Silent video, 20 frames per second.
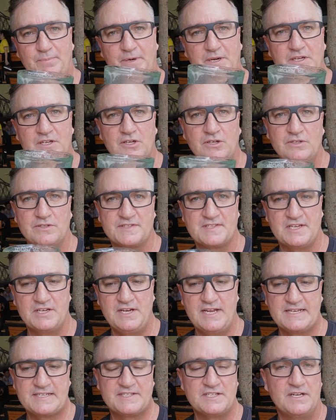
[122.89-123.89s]
pretty cool. So
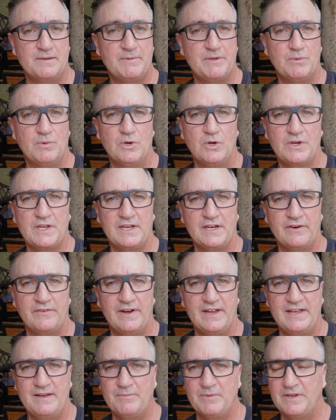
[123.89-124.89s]
next time you're walking
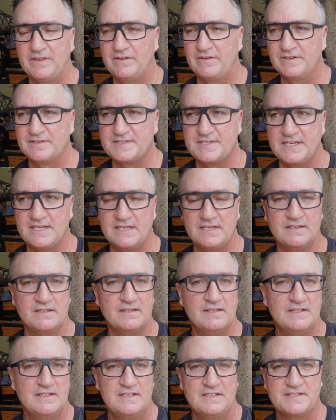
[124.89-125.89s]
around, whether it's in
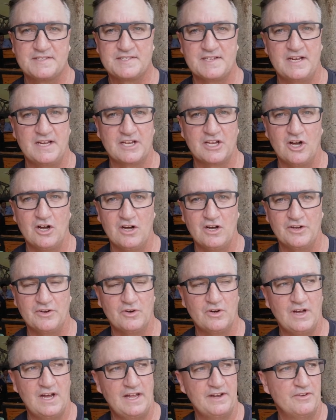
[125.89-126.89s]
Saigon
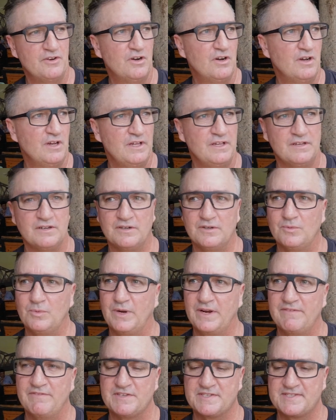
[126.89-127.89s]
or Hanoi or
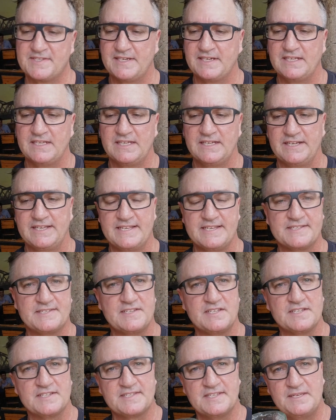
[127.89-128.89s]
whatever city it is,
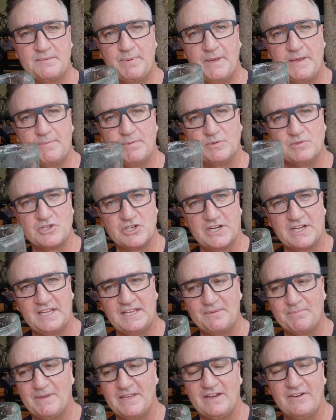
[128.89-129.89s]
and you see people
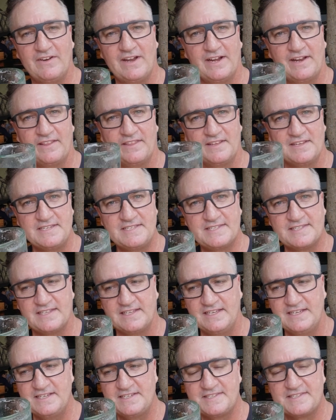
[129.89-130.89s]
drinking beer out of these
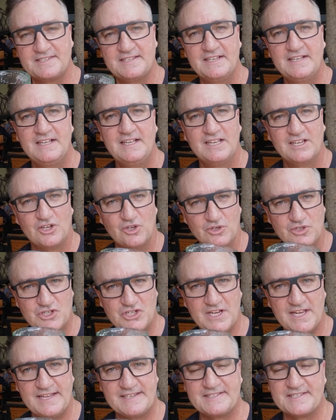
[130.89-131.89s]
things, good
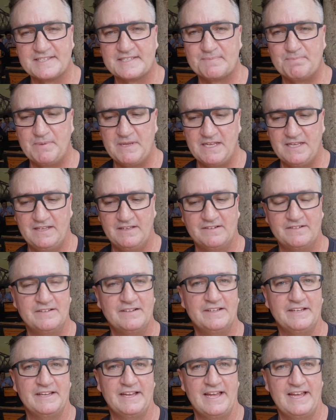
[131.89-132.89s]
chance it's beer
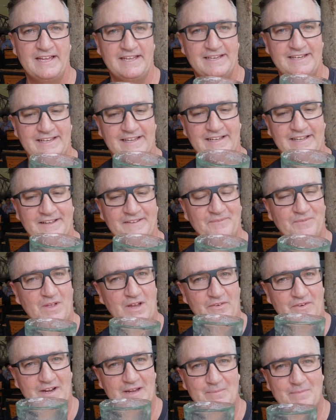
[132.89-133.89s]
hoi, and I
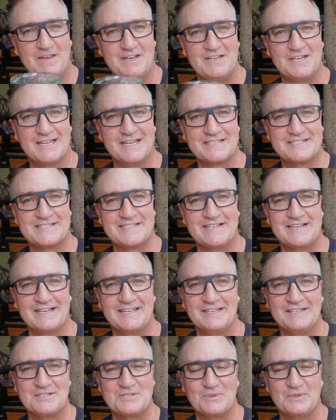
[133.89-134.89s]
recommend you get stuck
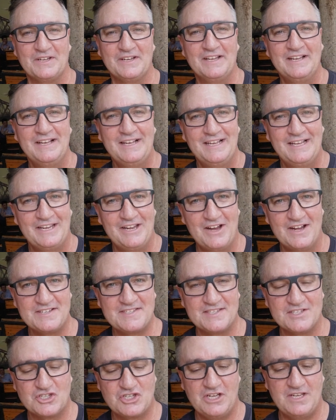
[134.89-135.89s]
into it.
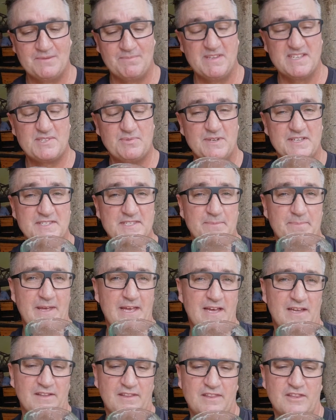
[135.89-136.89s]
Nice and cheap. This one's
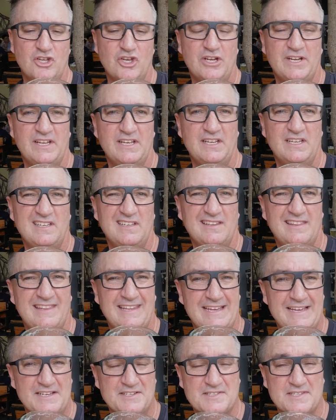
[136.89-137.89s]
about
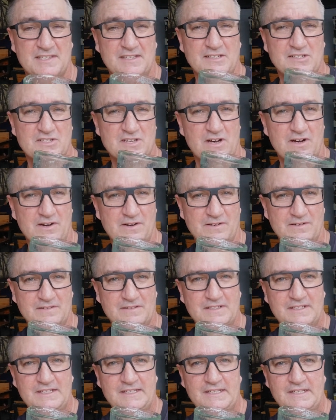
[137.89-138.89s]
13,000
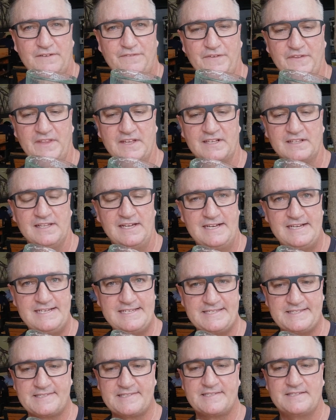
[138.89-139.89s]
dong for the
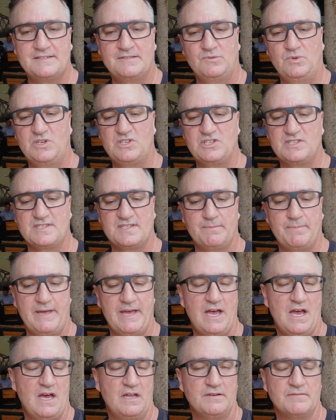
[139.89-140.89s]
glass, which is
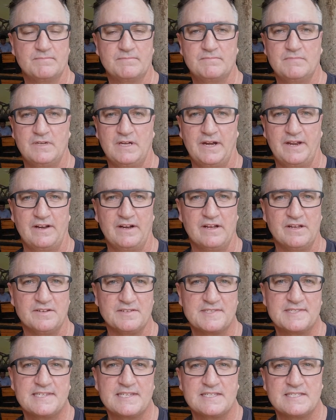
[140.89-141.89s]
about, I don't know,
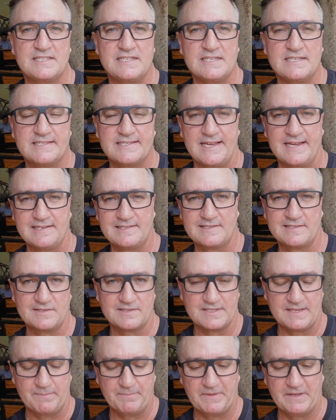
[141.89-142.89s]
60 cents or
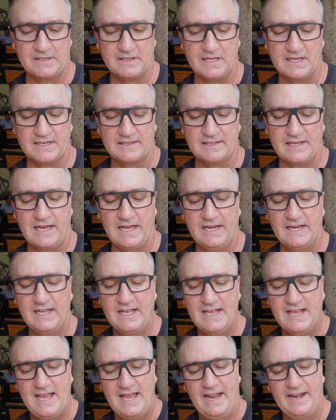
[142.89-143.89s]
something like that.
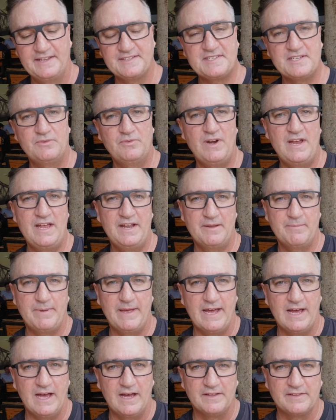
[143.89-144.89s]
And it's around
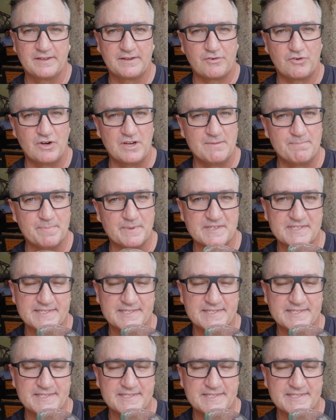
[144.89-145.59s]
about 3%